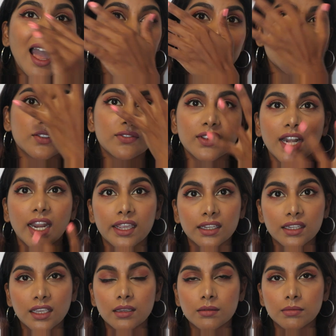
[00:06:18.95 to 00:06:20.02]
I just feel like
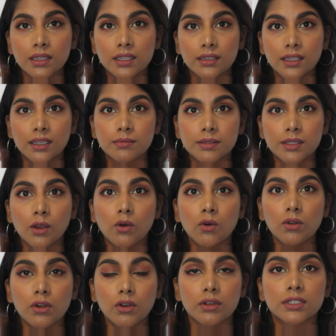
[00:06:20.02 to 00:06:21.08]
it keeps the
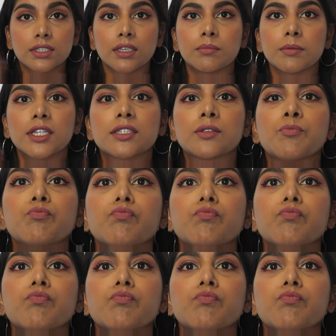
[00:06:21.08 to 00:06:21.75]
whole look seamless.